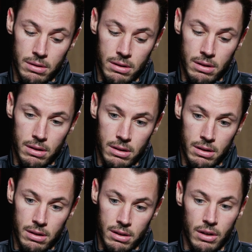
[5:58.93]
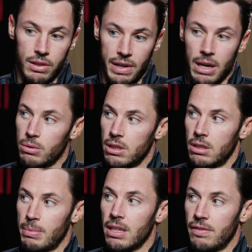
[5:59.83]
uh, Chris was
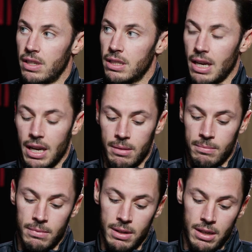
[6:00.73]
suspended for this game.